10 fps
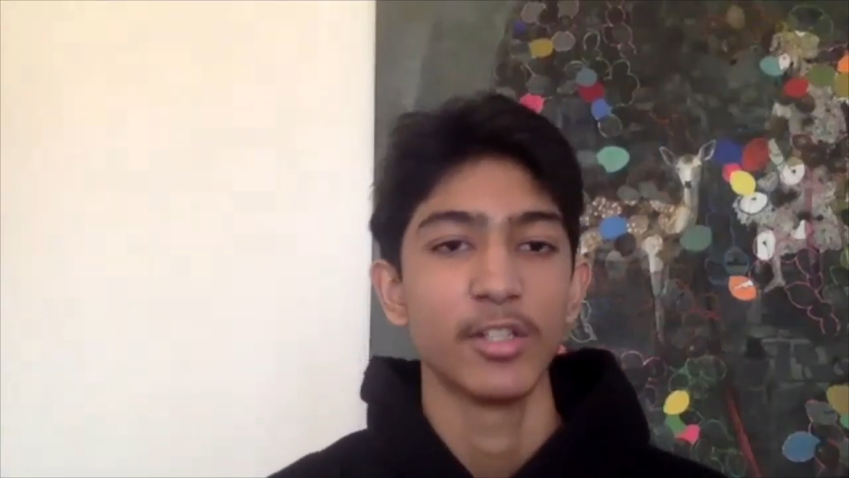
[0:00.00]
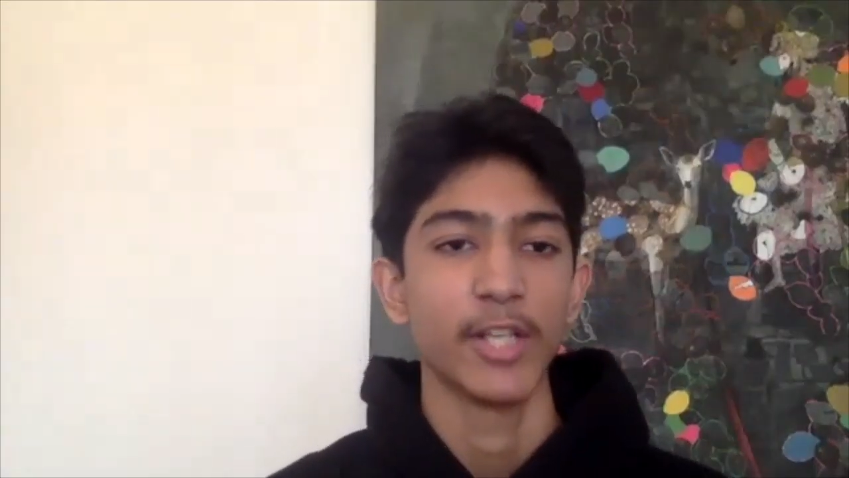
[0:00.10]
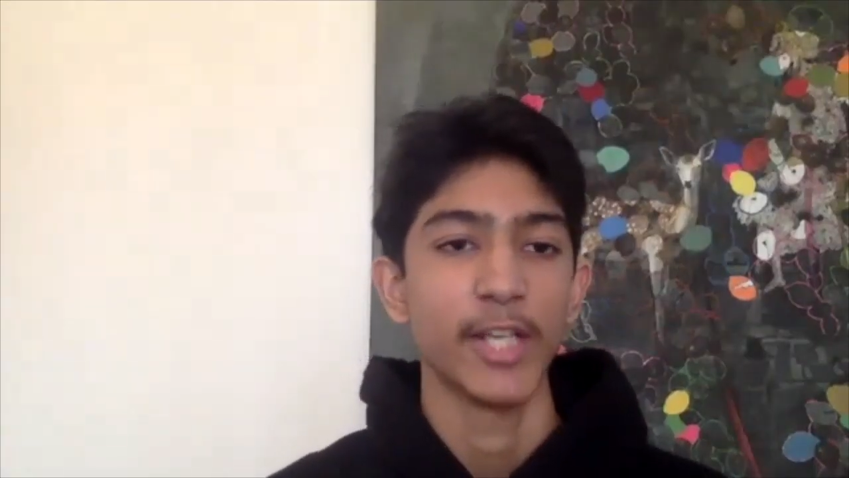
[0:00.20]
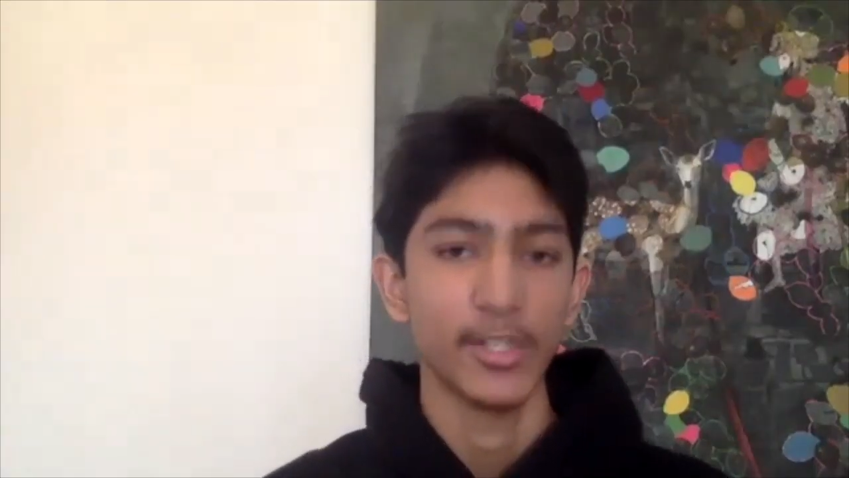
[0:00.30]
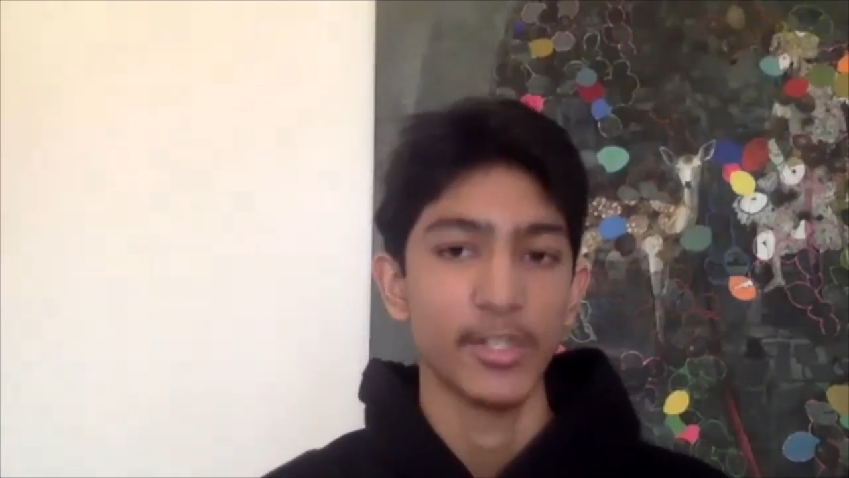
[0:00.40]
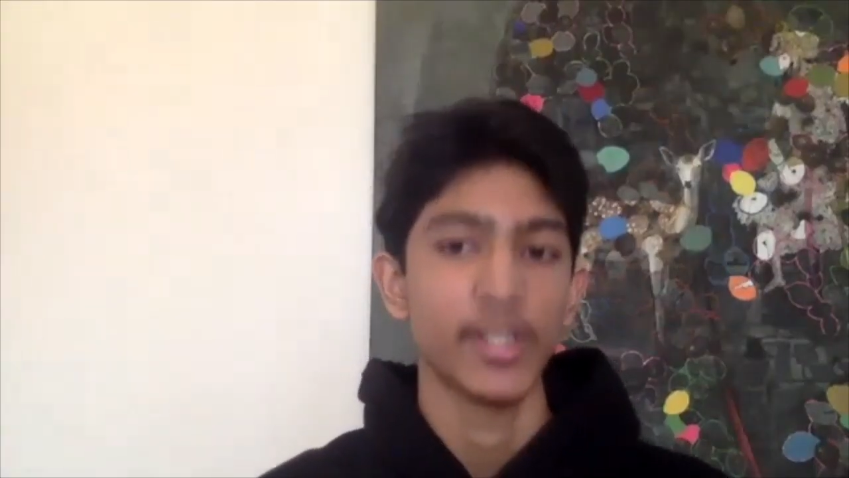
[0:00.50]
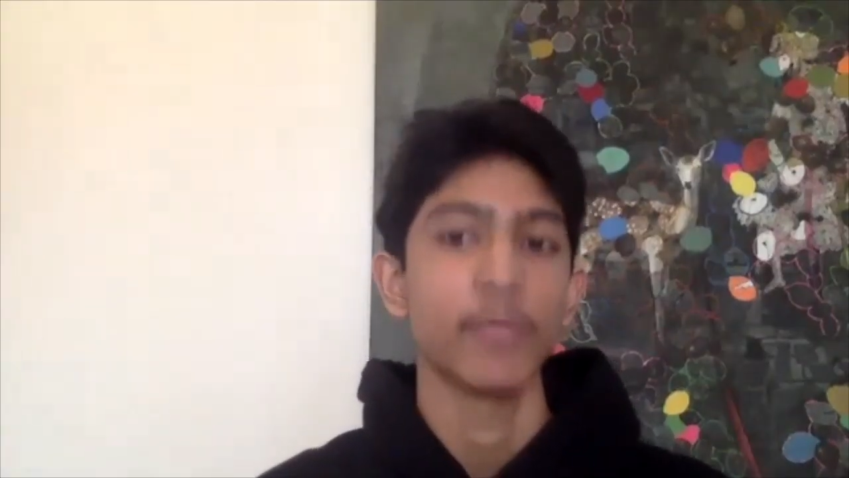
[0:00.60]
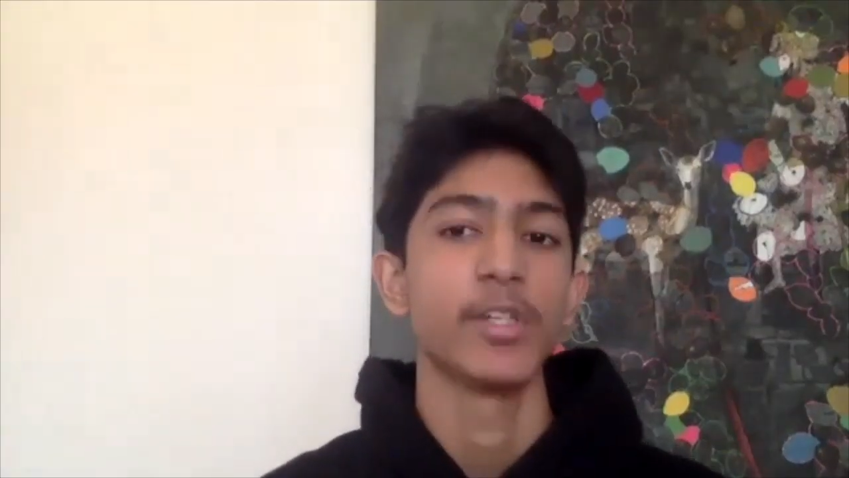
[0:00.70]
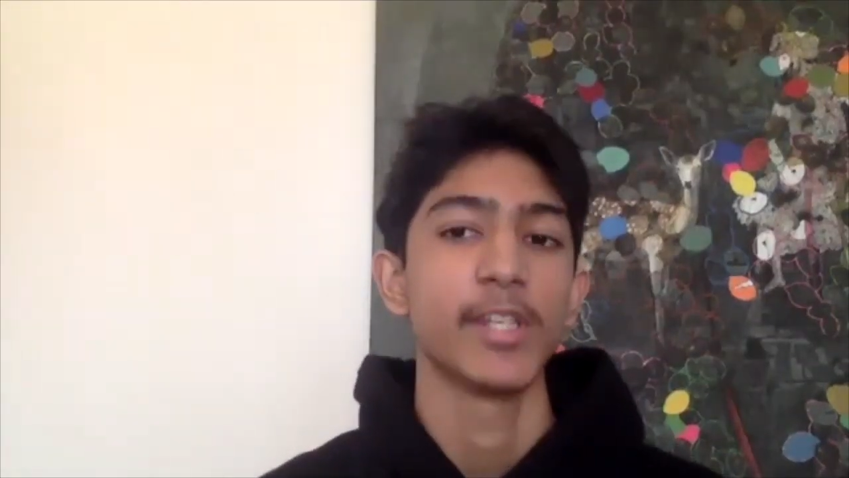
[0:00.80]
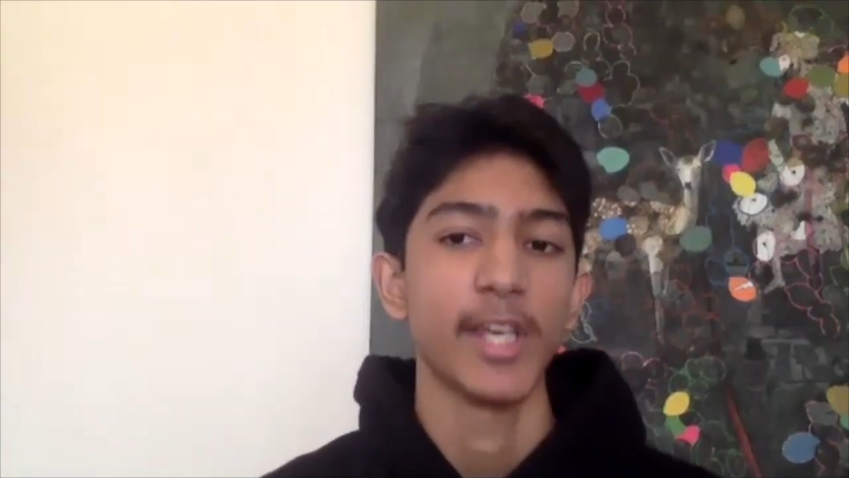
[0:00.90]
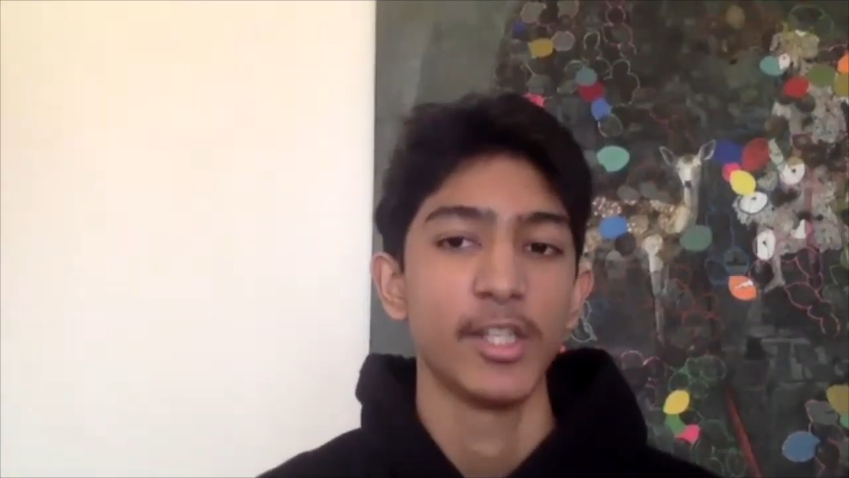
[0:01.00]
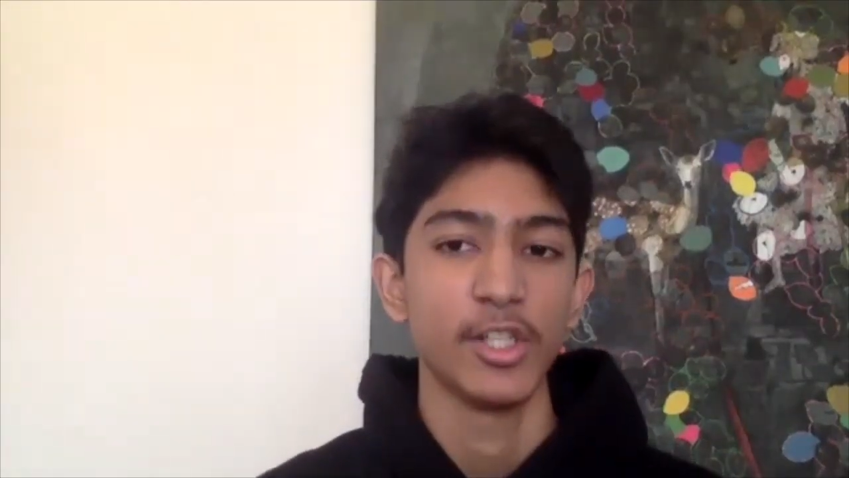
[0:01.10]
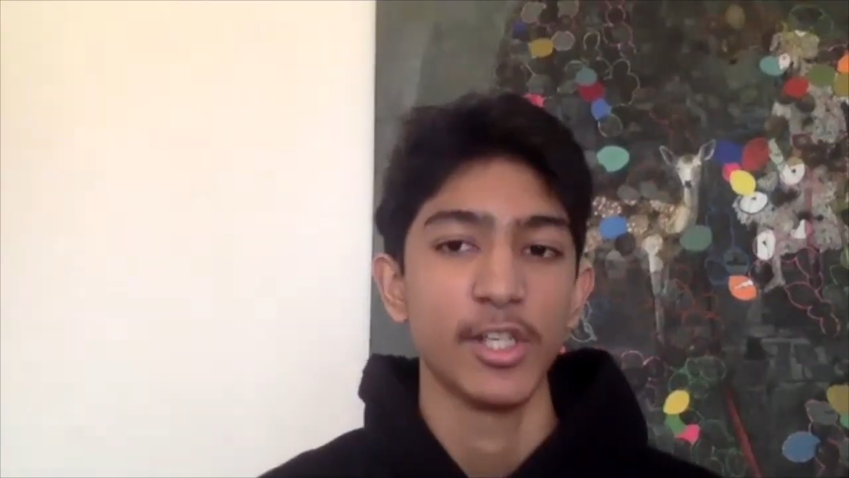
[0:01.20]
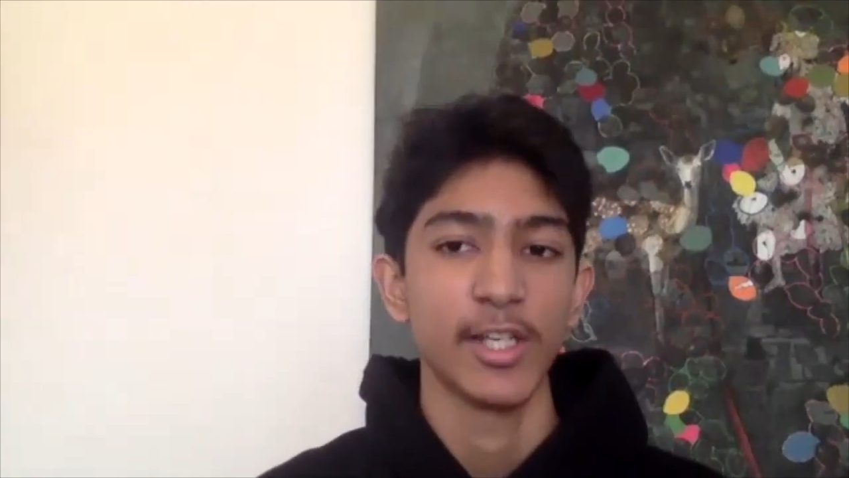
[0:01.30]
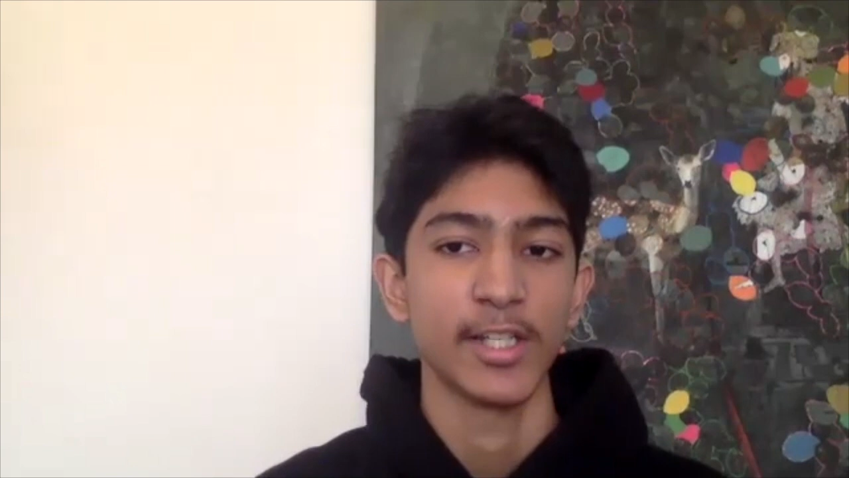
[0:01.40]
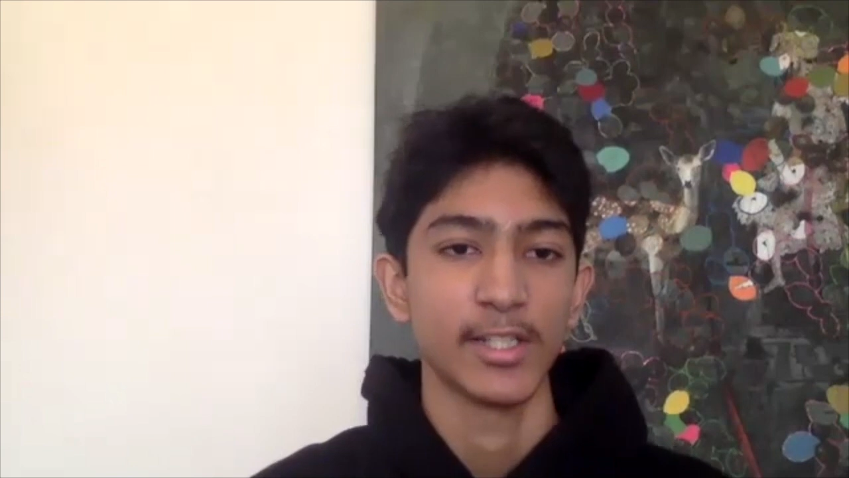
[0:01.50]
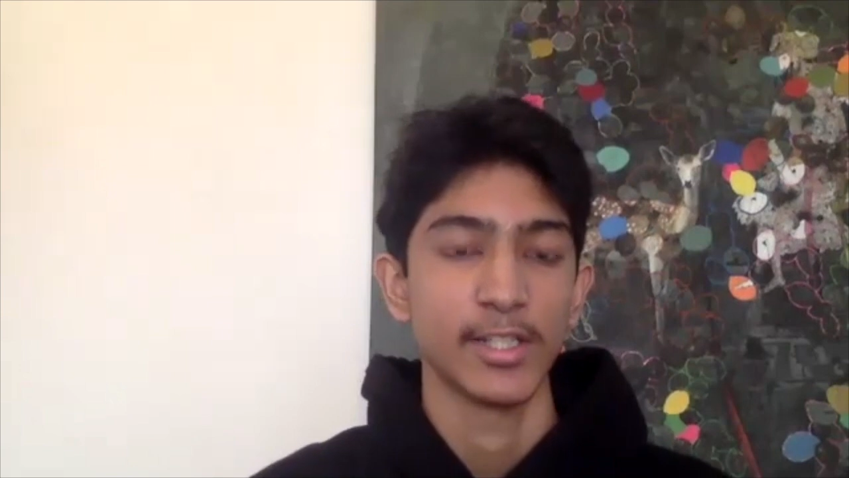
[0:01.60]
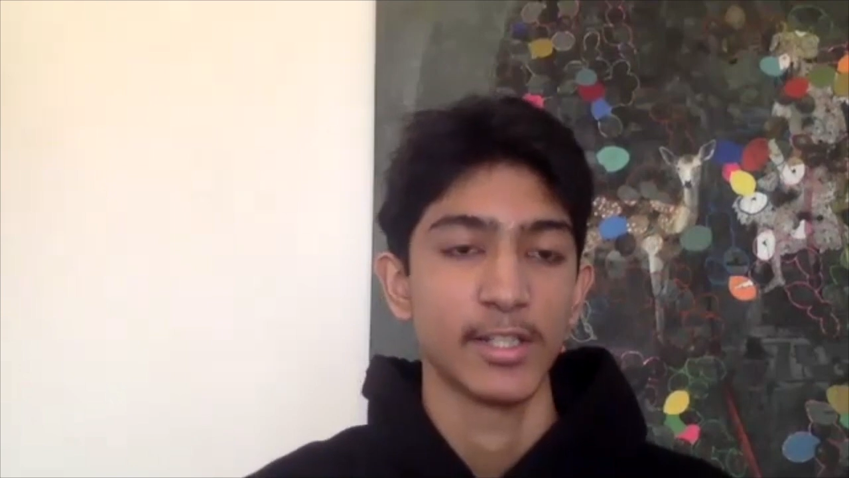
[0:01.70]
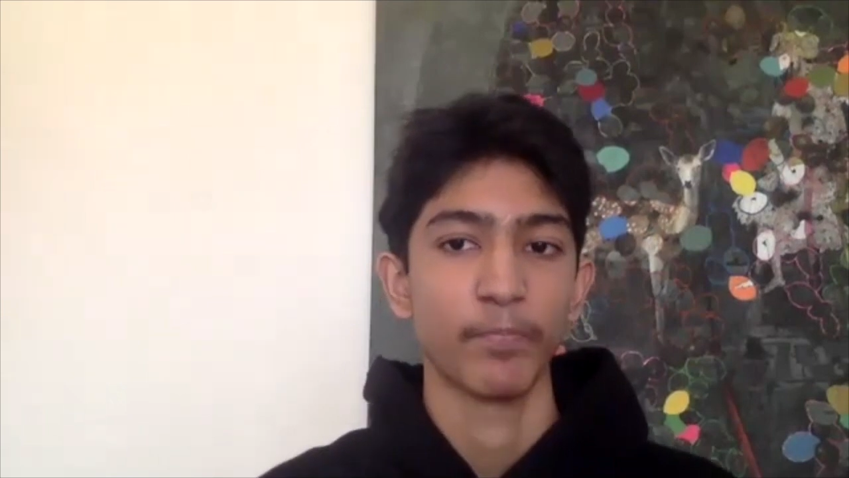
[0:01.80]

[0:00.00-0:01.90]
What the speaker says: like you said, was NGS.